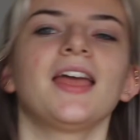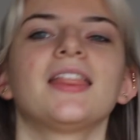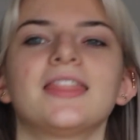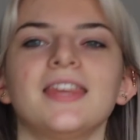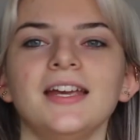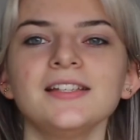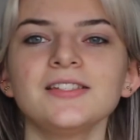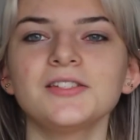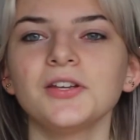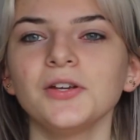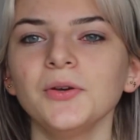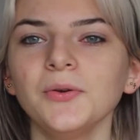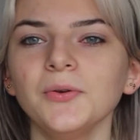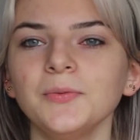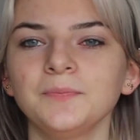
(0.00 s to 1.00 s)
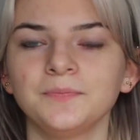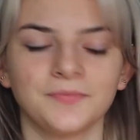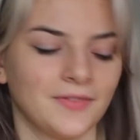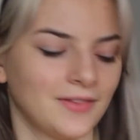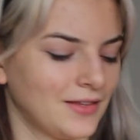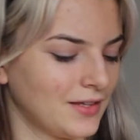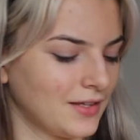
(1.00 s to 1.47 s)
These two,
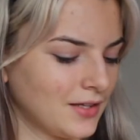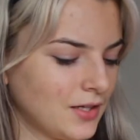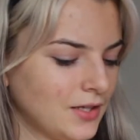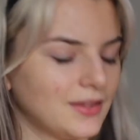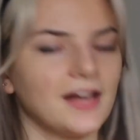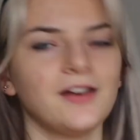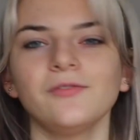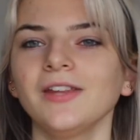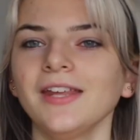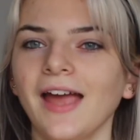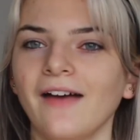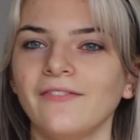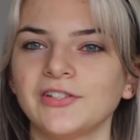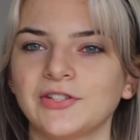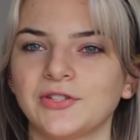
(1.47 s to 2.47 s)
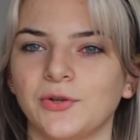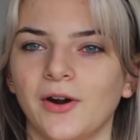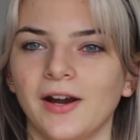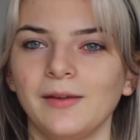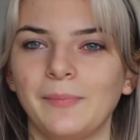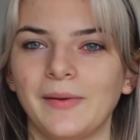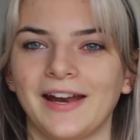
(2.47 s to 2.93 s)
they don't really have a
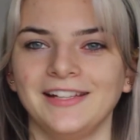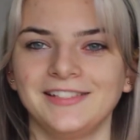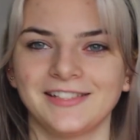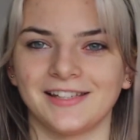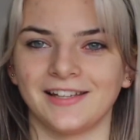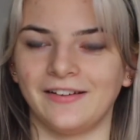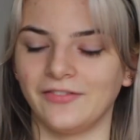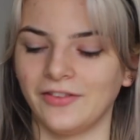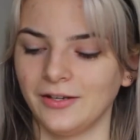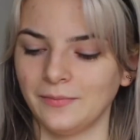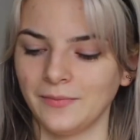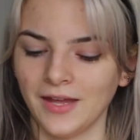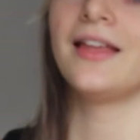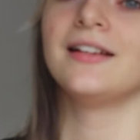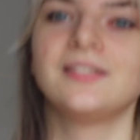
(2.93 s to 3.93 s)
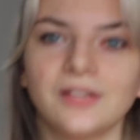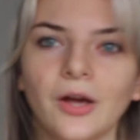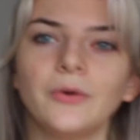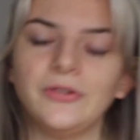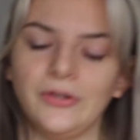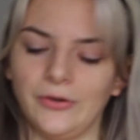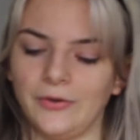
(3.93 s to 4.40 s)
story, but I just love them. They
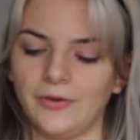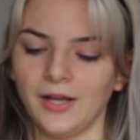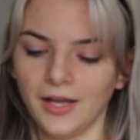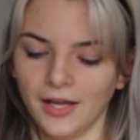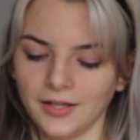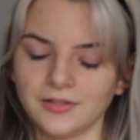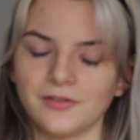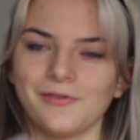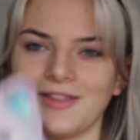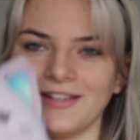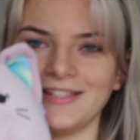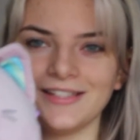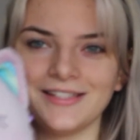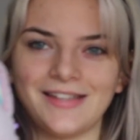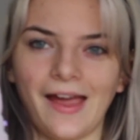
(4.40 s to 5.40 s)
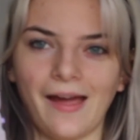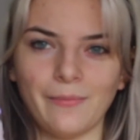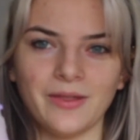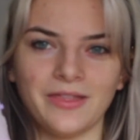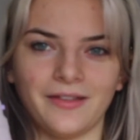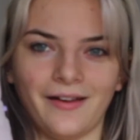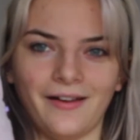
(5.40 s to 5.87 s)
so do. So this is
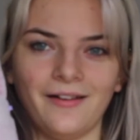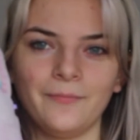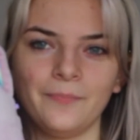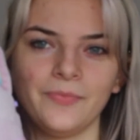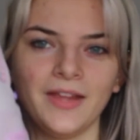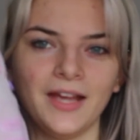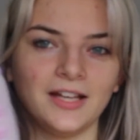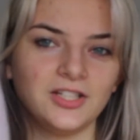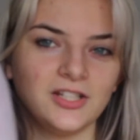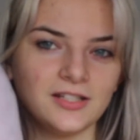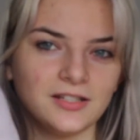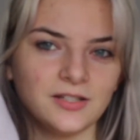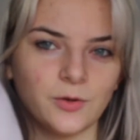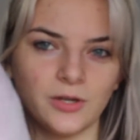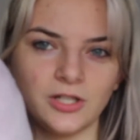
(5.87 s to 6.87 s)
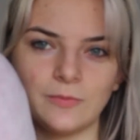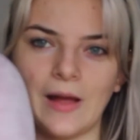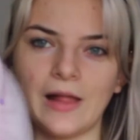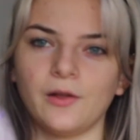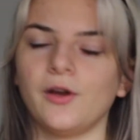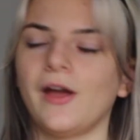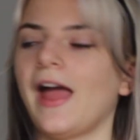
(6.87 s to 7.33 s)
Tabitha, and she's a
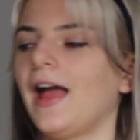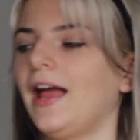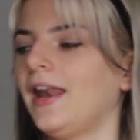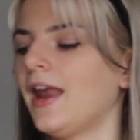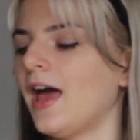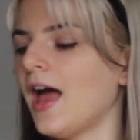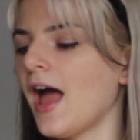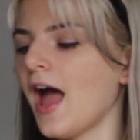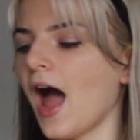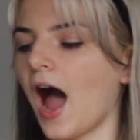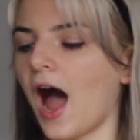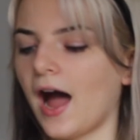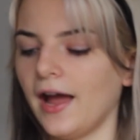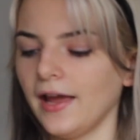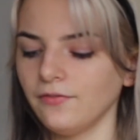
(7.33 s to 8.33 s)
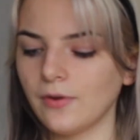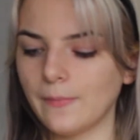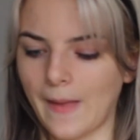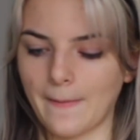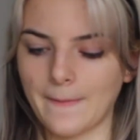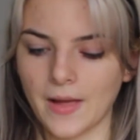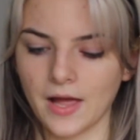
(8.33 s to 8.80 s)
squishmallow. And I
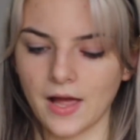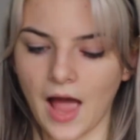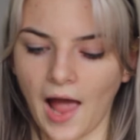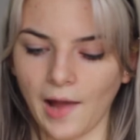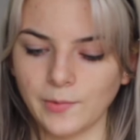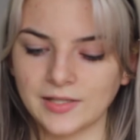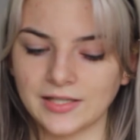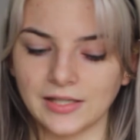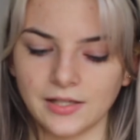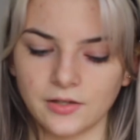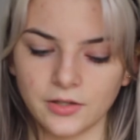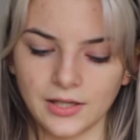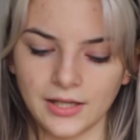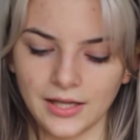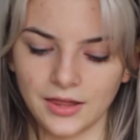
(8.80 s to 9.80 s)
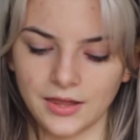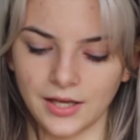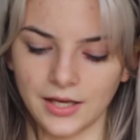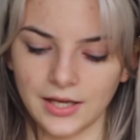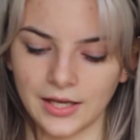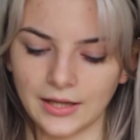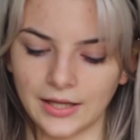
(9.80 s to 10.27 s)
remember I was literally
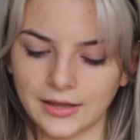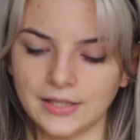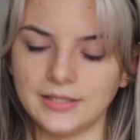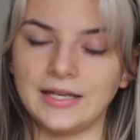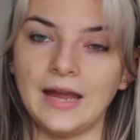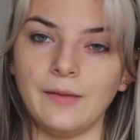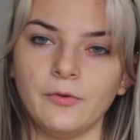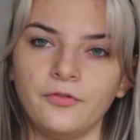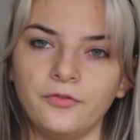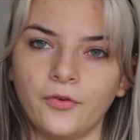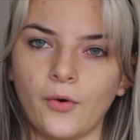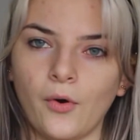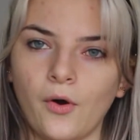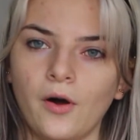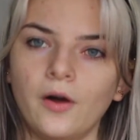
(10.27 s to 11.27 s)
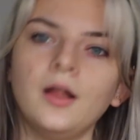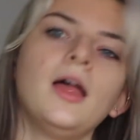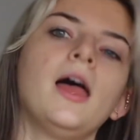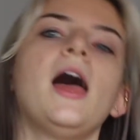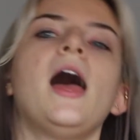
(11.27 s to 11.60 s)
thinking, like, the day before